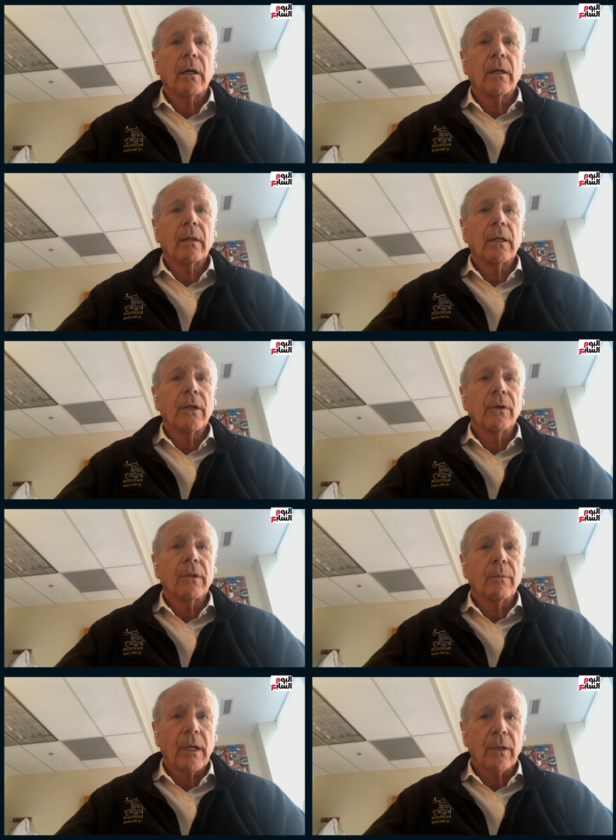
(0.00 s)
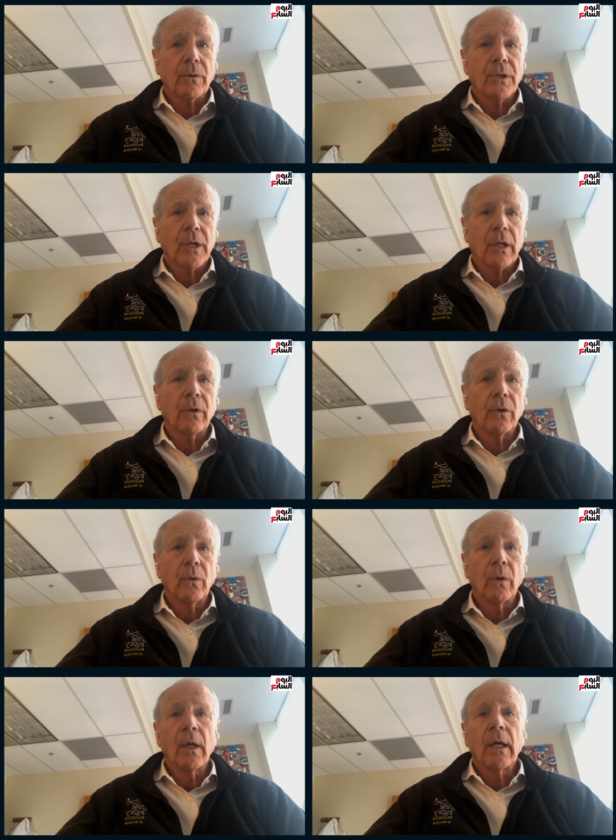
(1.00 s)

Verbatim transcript: uh, here at the medical center who